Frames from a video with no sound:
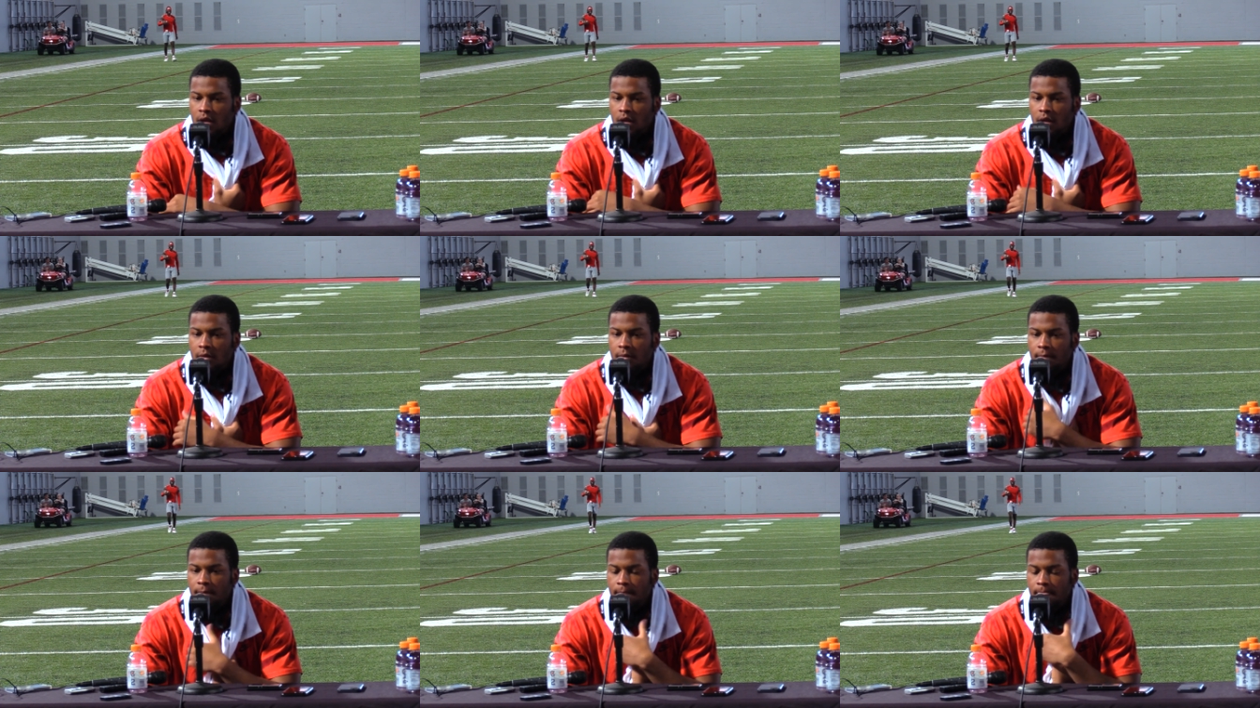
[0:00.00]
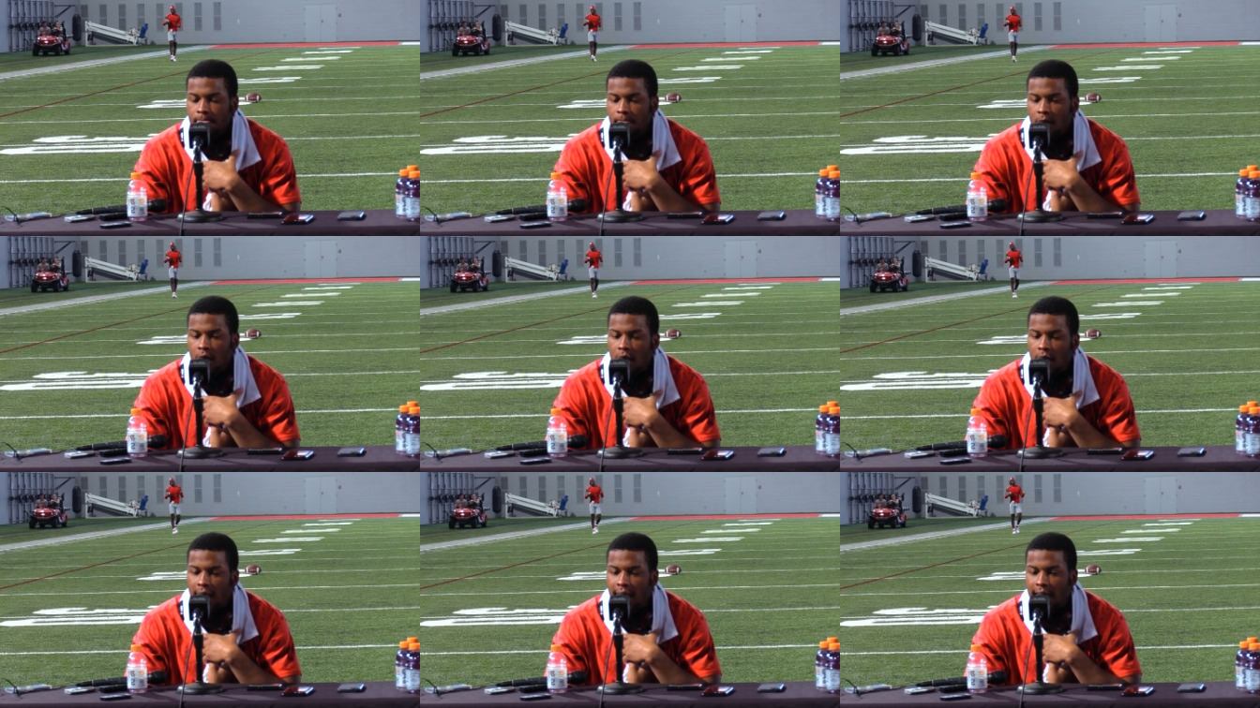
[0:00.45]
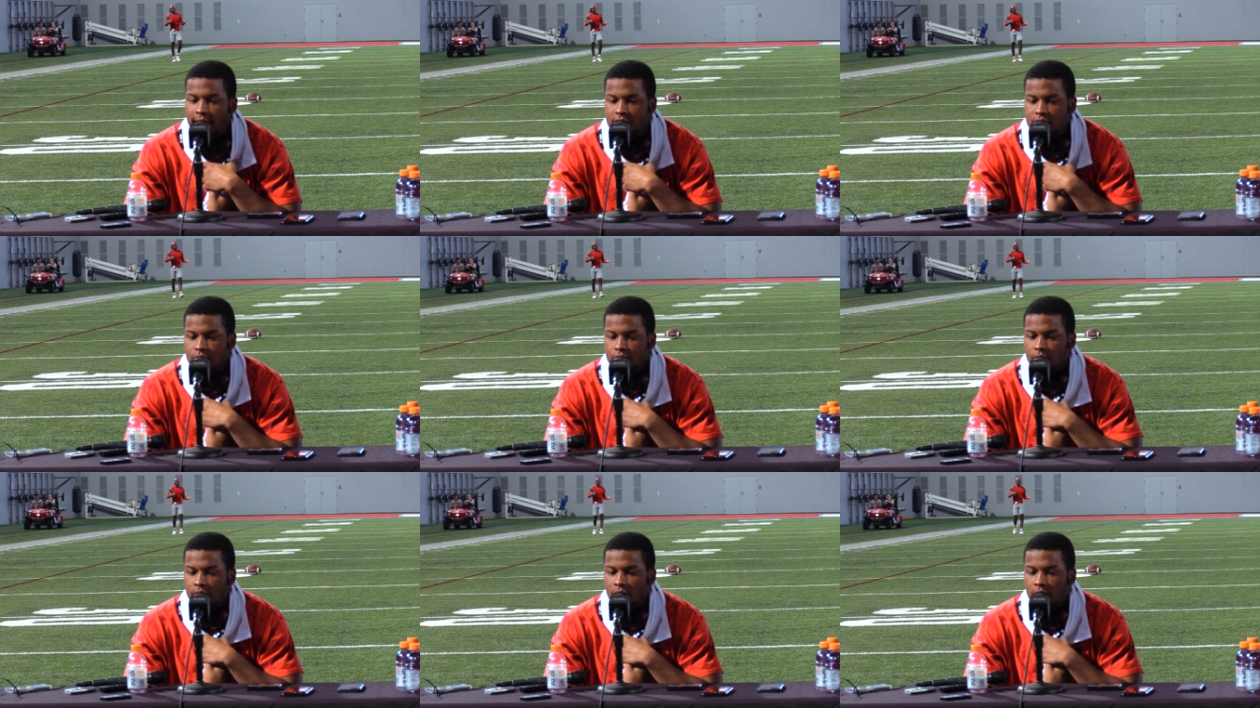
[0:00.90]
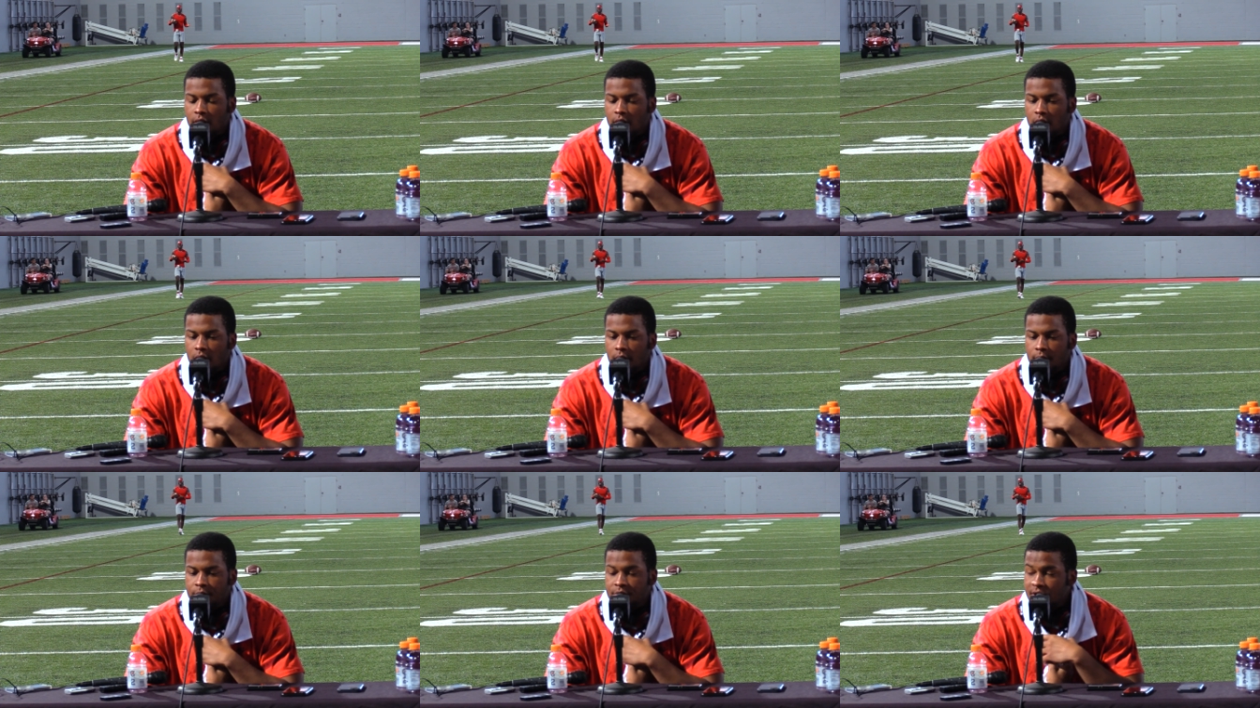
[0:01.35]
Yeah. I had to wear,
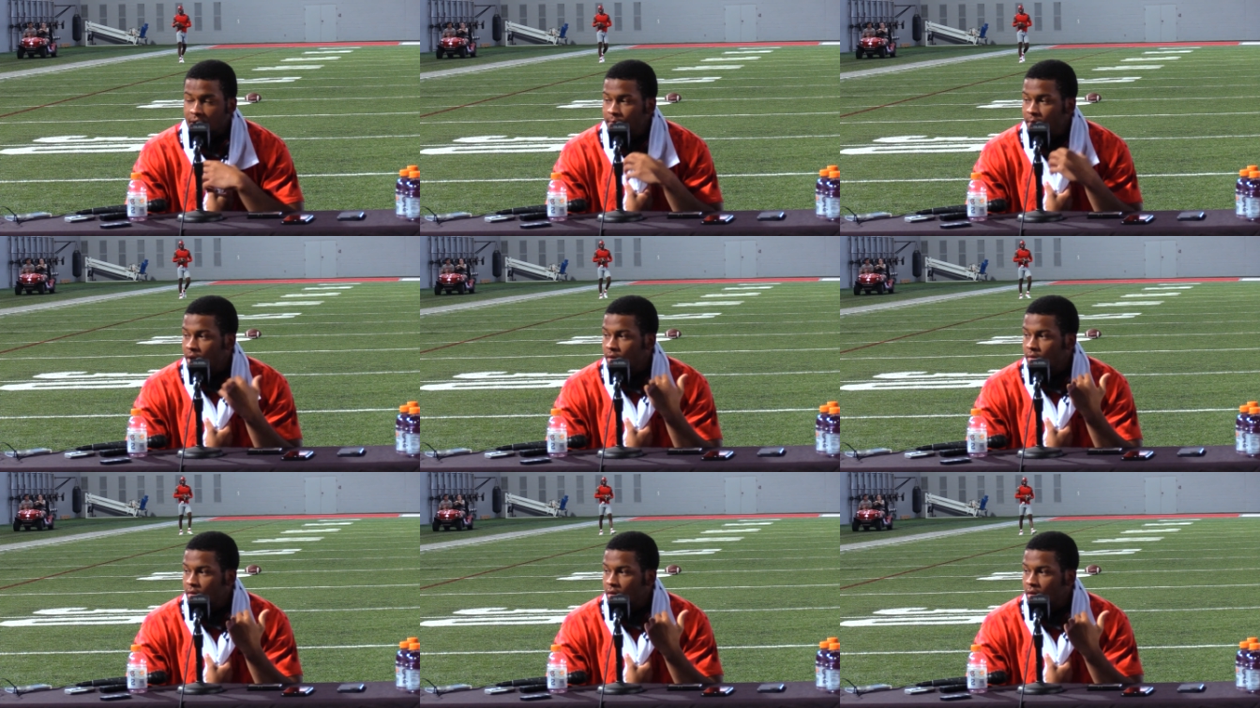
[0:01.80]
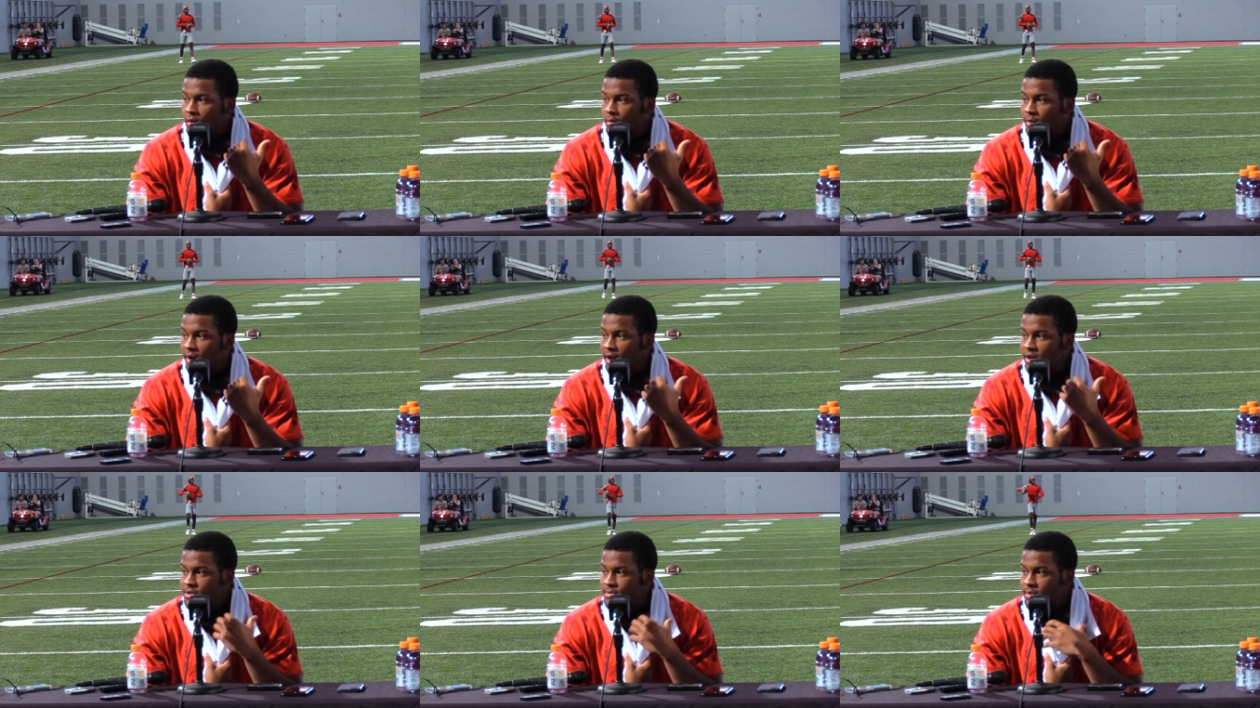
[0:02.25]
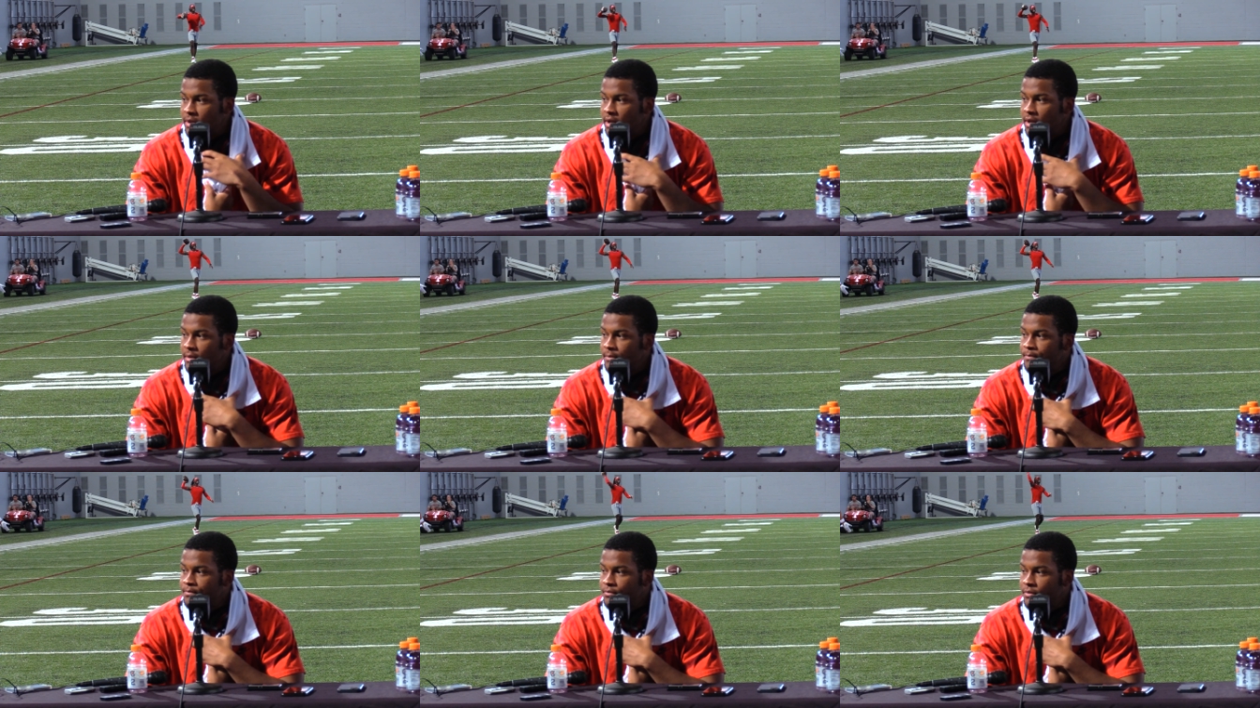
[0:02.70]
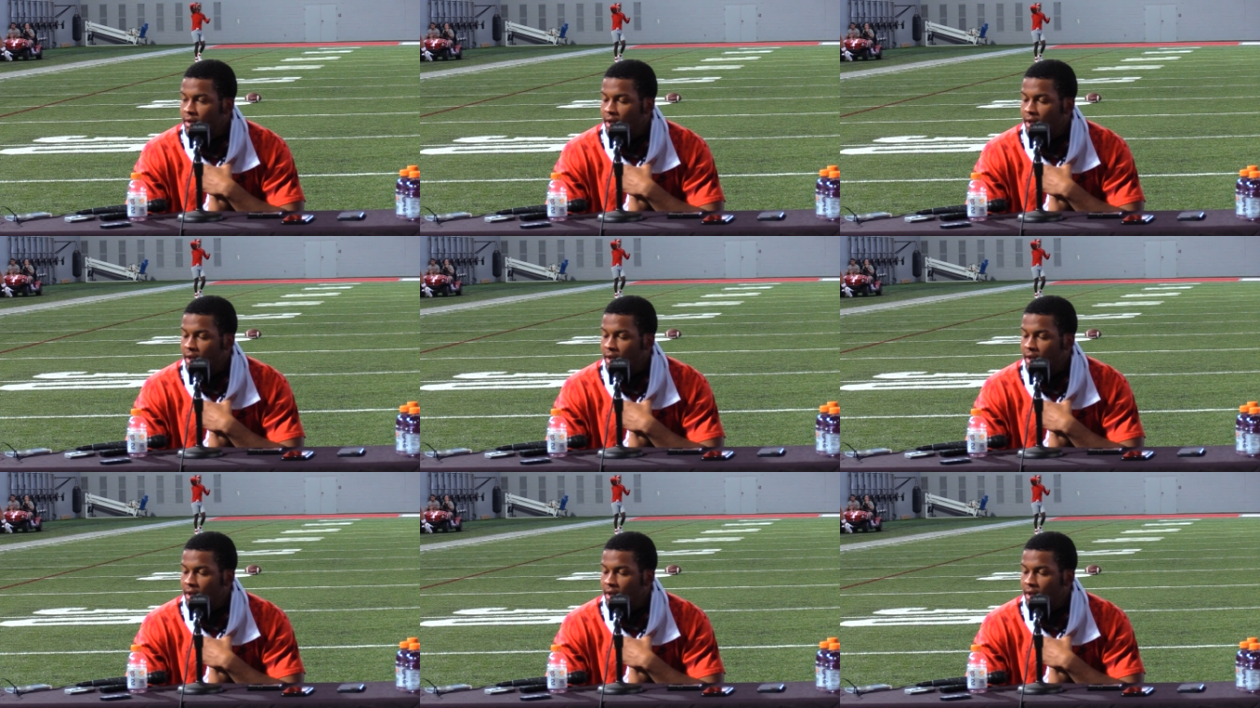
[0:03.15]
you talking about when I was playing?